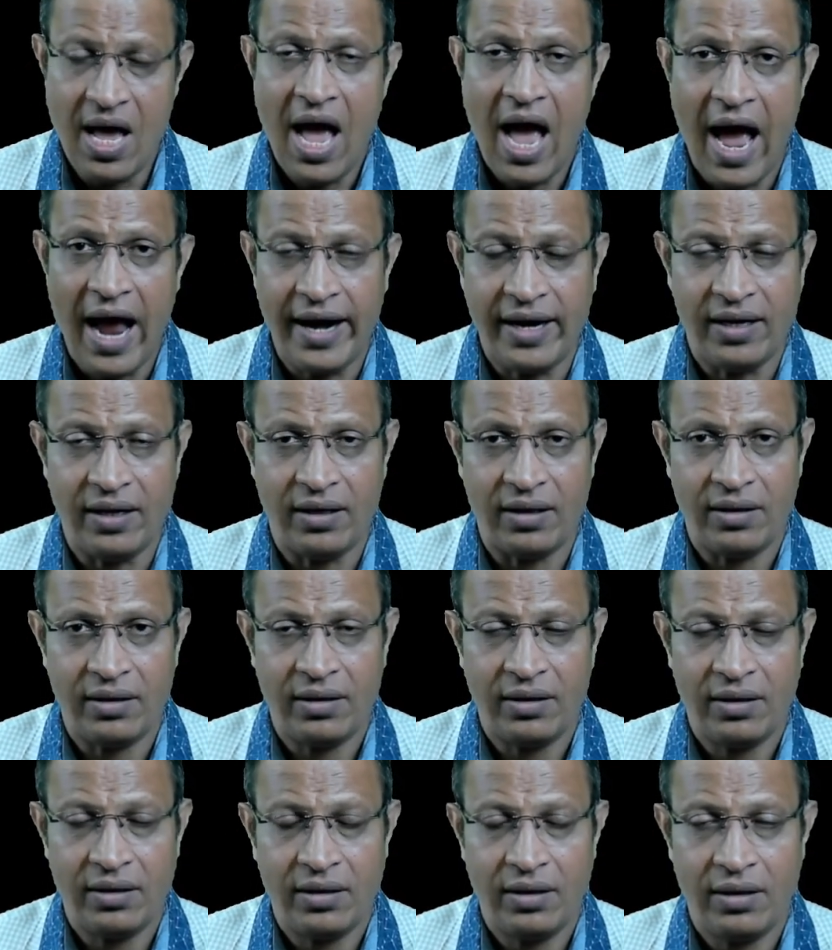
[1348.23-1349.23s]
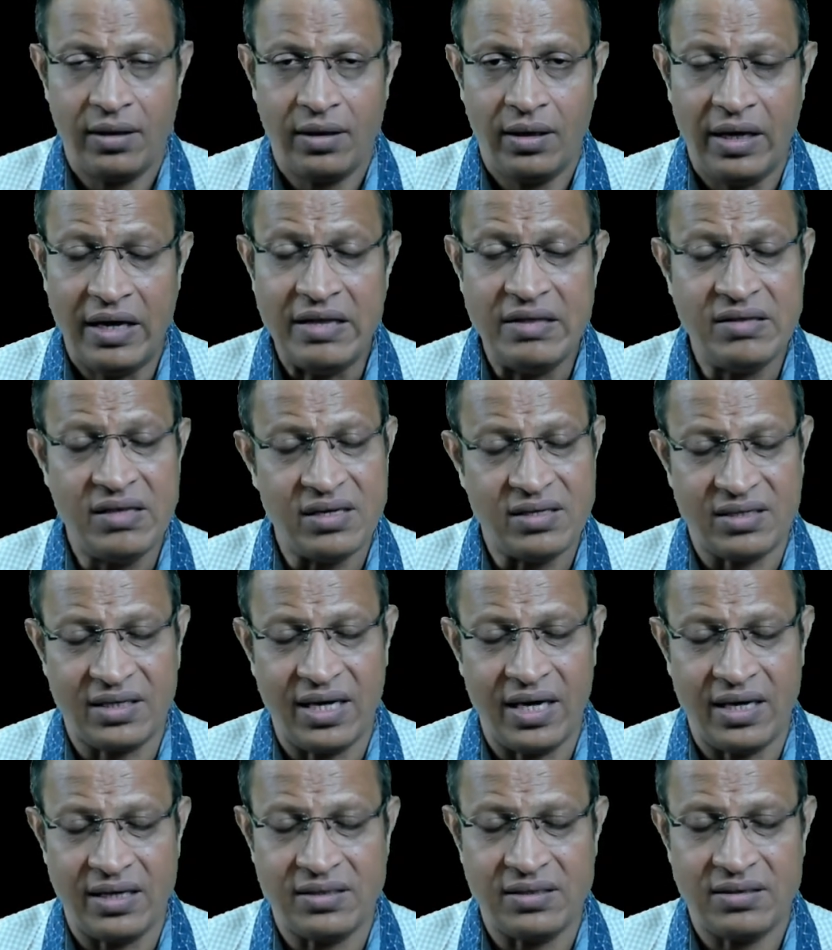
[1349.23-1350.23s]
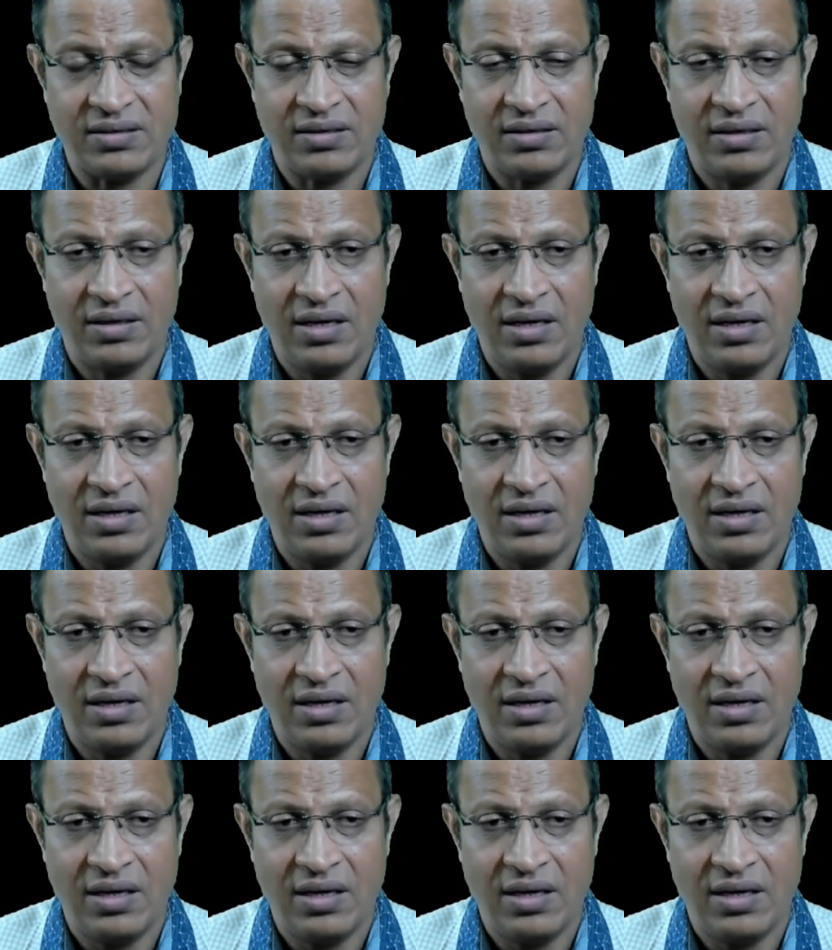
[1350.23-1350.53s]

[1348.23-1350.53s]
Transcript: And in this case,